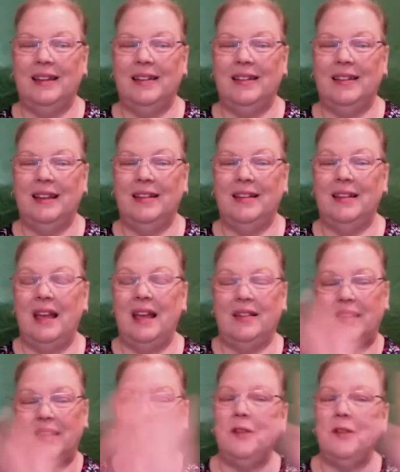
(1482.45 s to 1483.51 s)
is
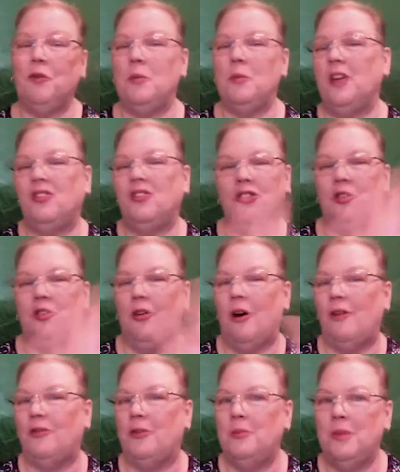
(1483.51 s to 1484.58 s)
this information you're
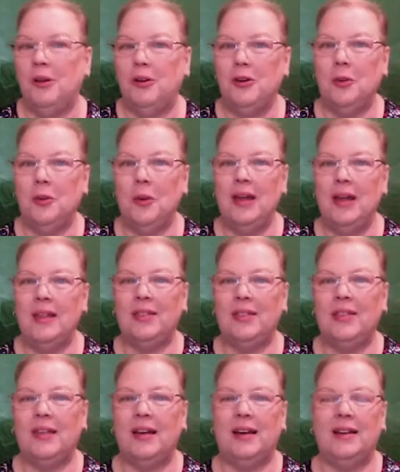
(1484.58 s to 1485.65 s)
all familiar
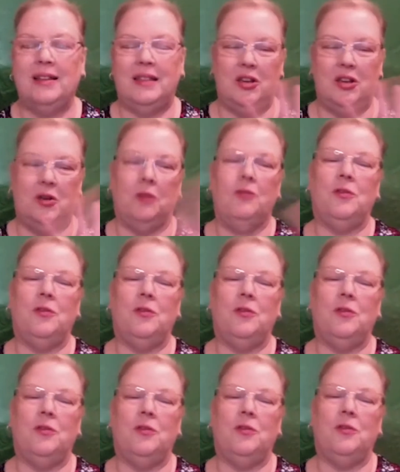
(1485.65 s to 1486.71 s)
with, that you're
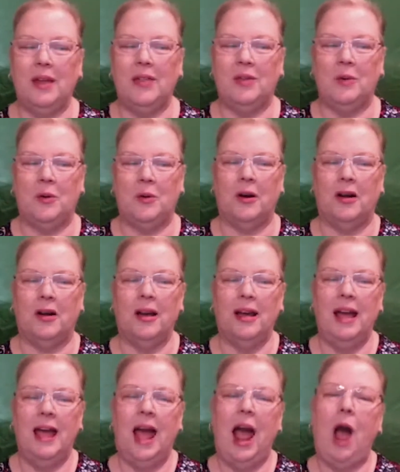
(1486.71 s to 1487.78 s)
familiar with, or
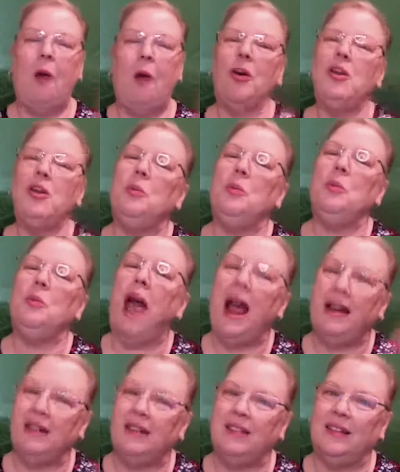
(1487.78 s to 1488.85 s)
how are you
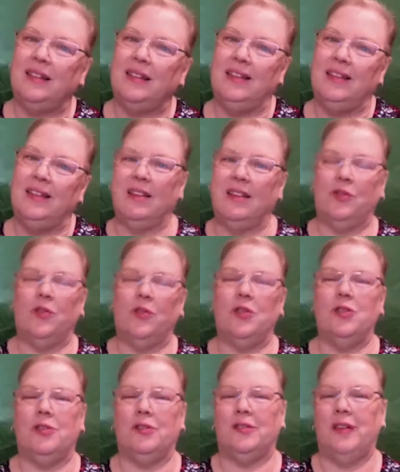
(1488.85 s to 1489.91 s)
practicing this for
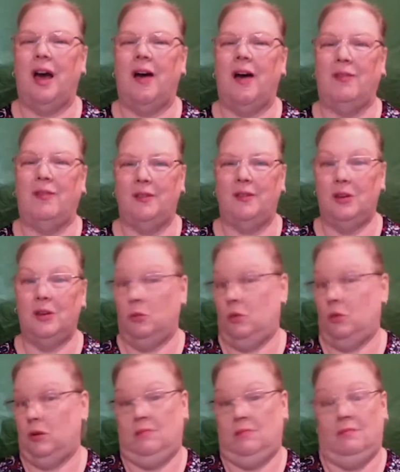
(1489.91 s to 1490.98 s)
yourself? If you
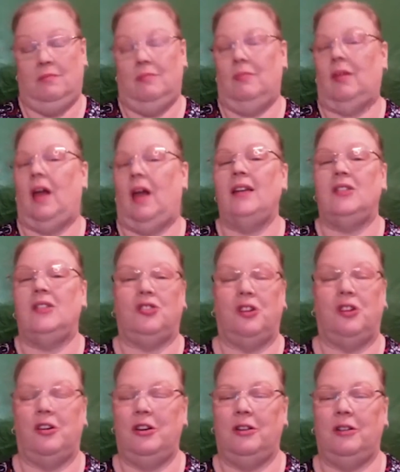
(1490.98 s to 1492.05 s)
would like to
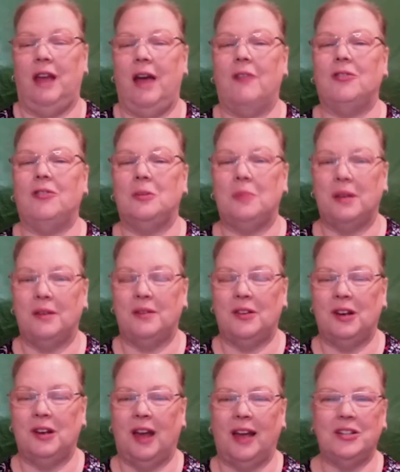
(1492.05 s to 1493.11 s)
share, you don't have to, but if
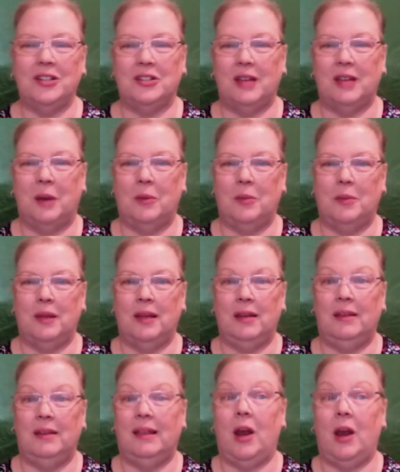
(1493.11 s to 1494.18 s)
you'd like to,
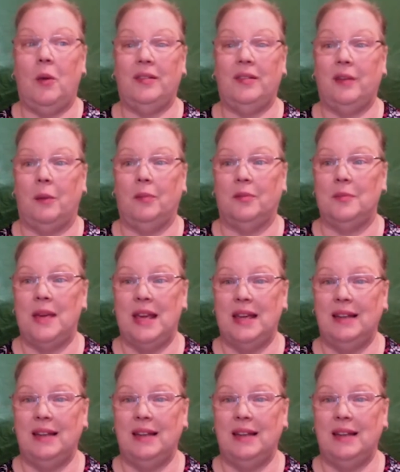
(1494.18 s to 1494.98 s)
that always helps me.